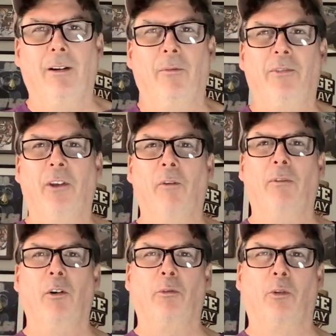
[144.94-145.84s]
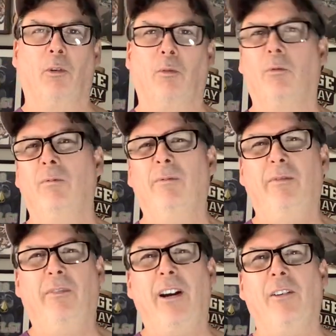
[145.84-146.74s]
cell phones were a
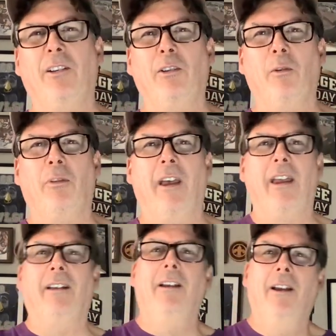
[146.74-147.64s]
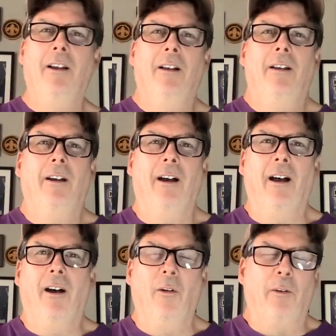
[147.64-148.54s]
fairly new thing.
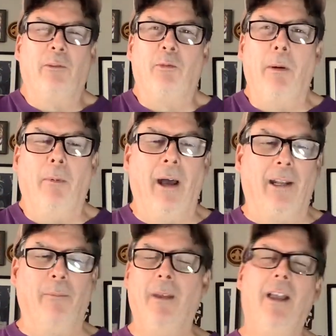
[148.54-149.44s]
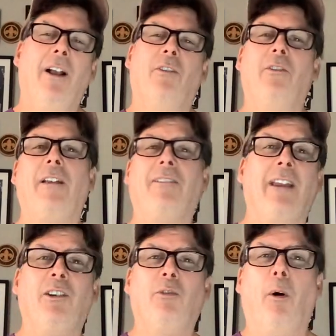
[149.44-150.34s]
Only rich people had them. So they
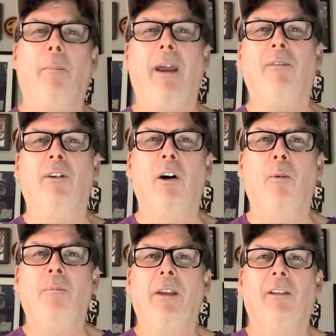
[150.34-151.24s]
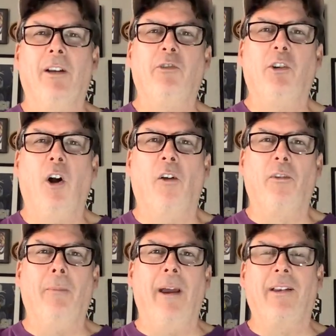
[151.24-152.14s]
take you to a payphone, let you call
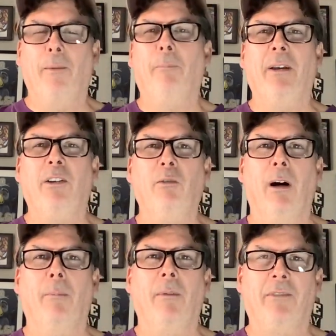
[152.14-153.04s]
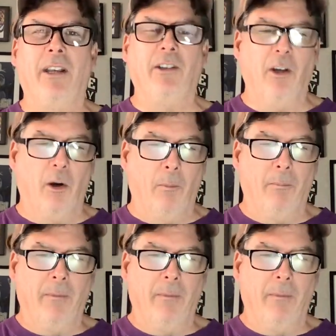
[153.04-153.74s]
somebody, come pick you up and take you home.